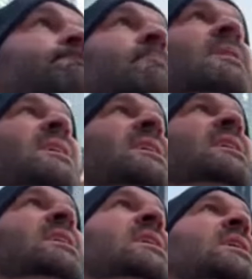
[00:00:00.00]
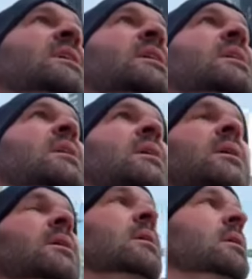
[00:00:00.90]

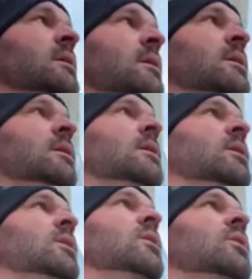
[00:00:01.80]
(no one is talking)